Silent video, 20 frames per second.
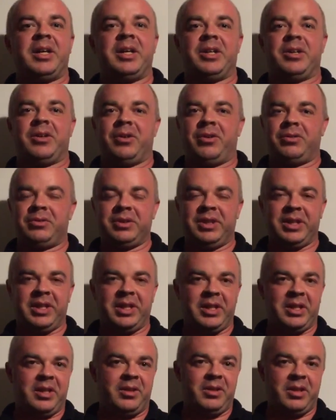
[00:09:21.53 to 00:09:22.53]
you're only
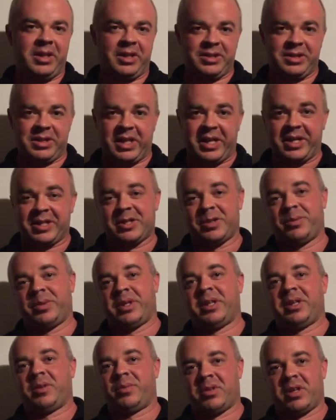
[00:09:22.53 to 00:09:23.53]
going to
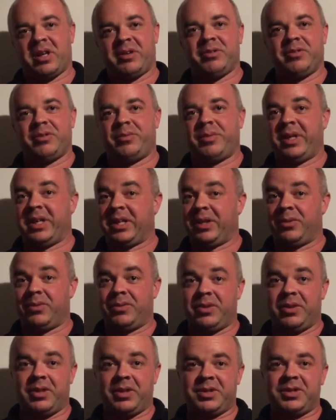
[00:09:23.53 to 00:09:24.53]
exacerbate the problem, make it
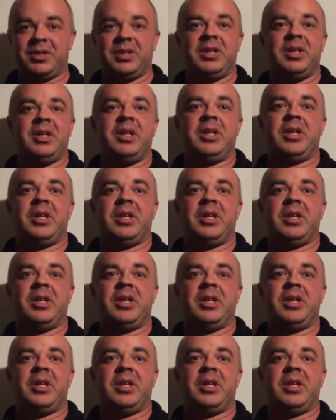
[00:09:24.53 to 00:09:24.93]
worse,